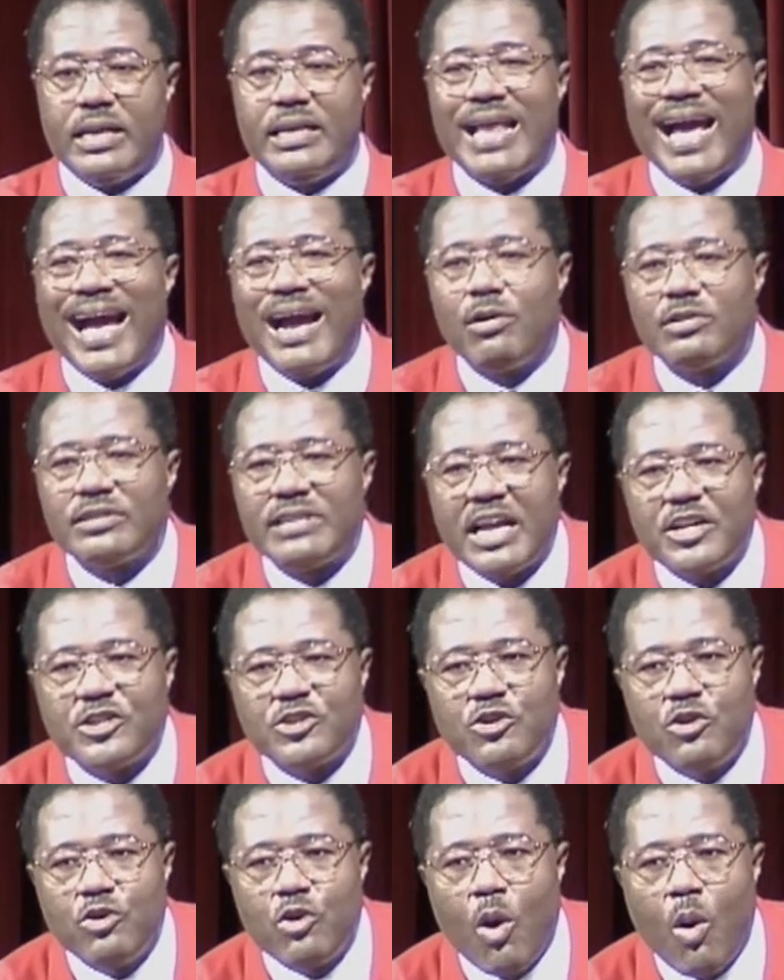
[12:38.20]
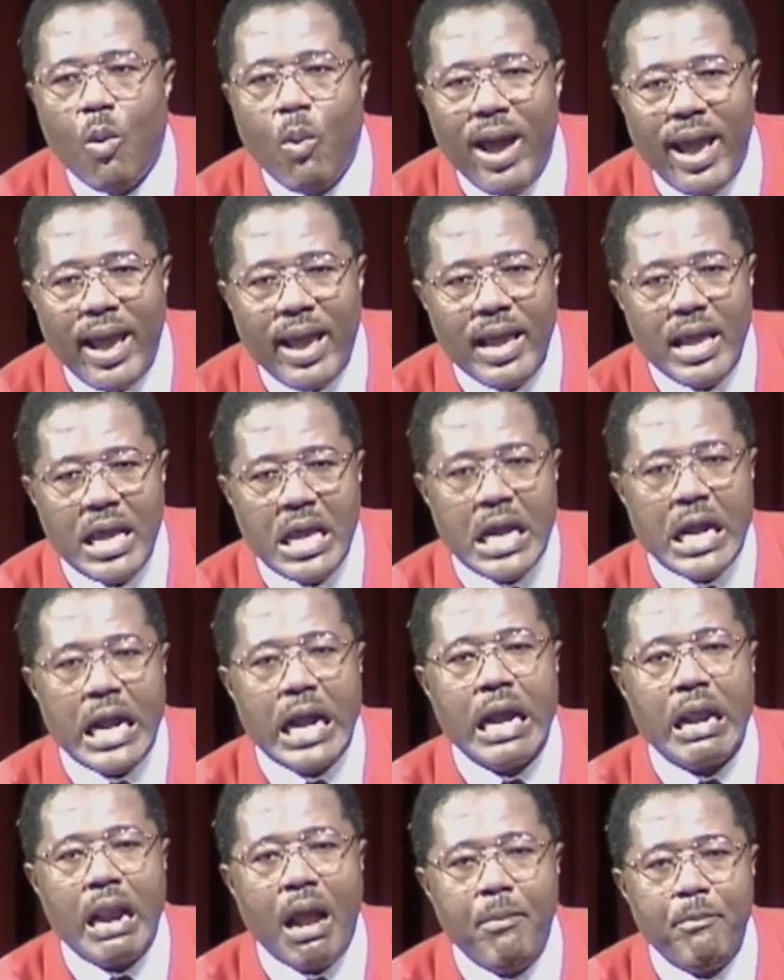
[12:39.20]
That takes you nowhere.
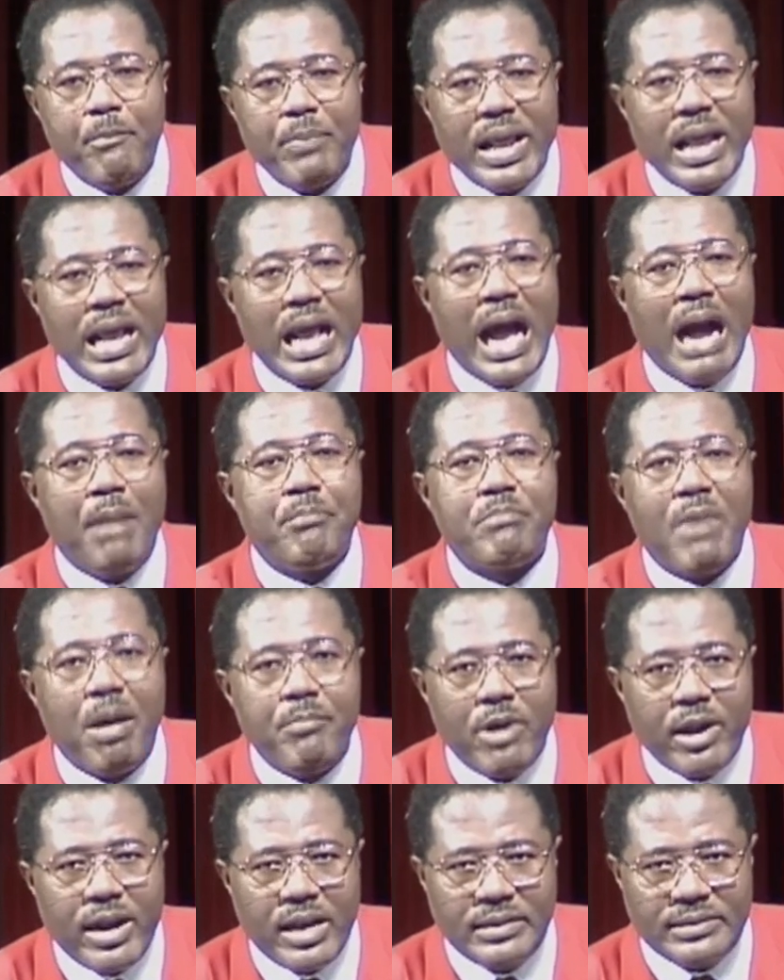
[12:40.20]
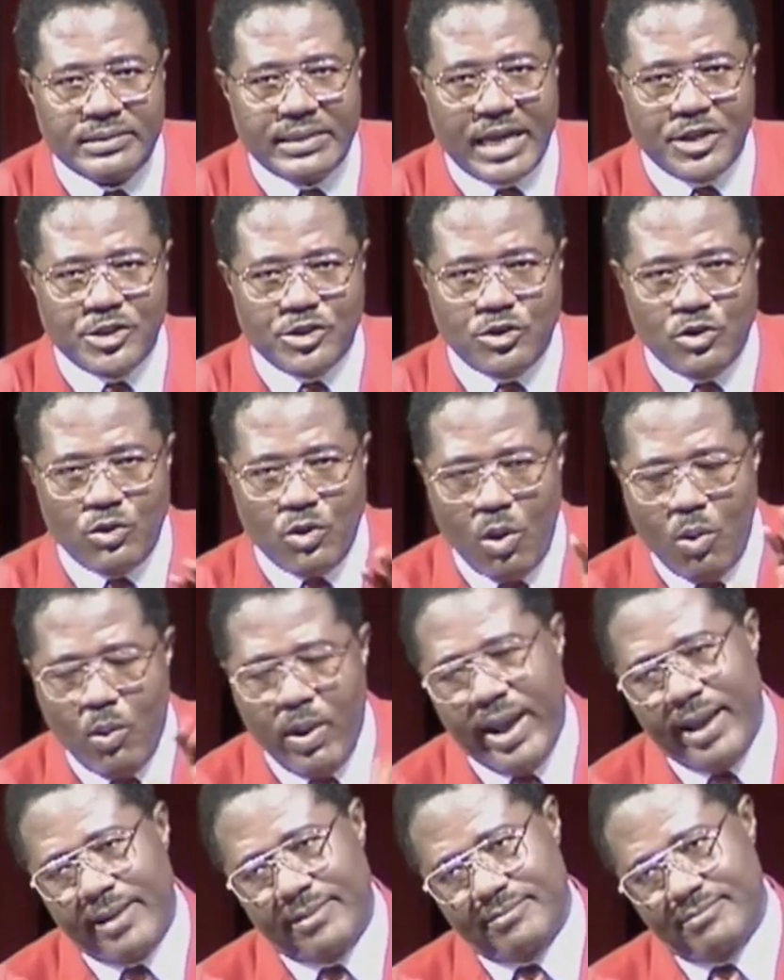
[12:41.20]
Grumbling and murmuring takes you
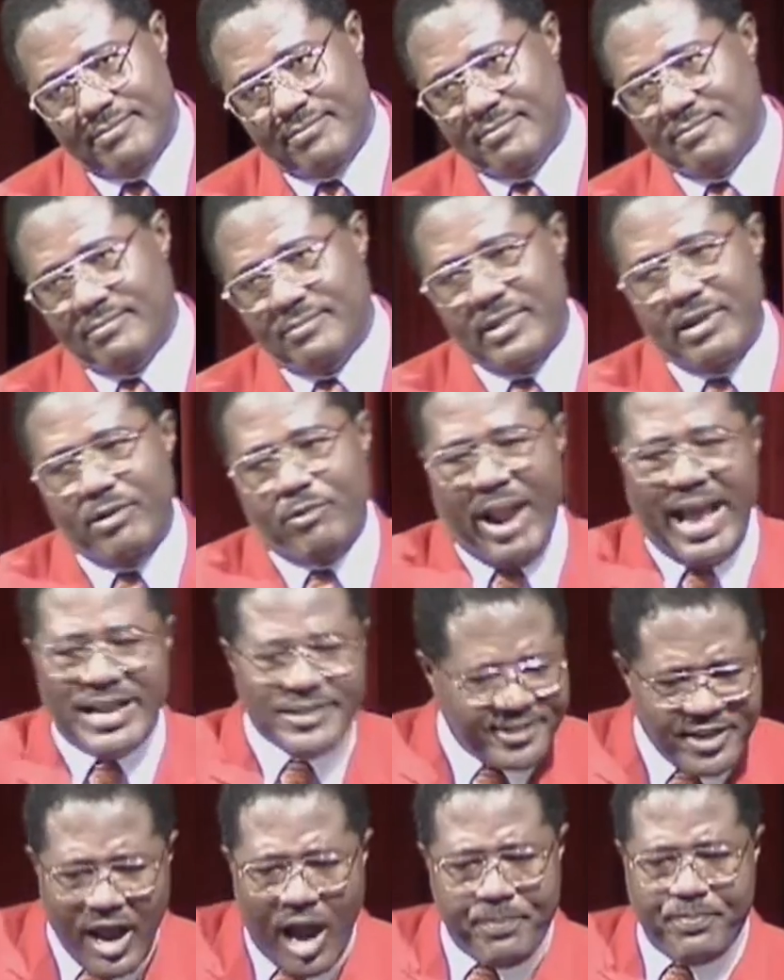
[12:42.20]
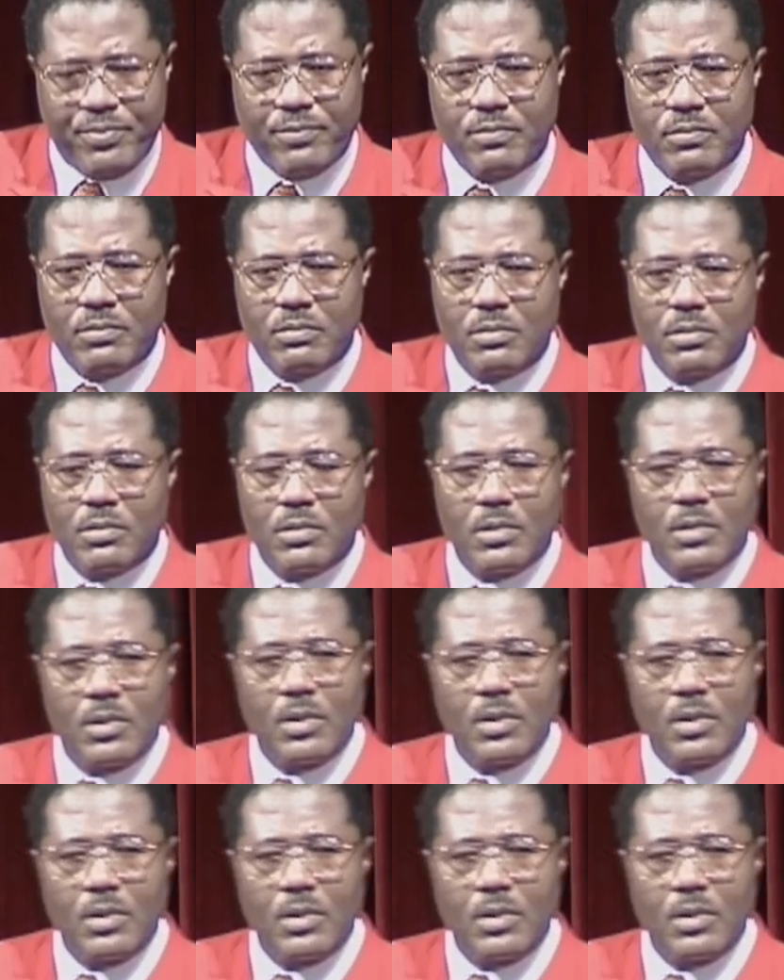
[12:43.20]
nowhere. Rise up.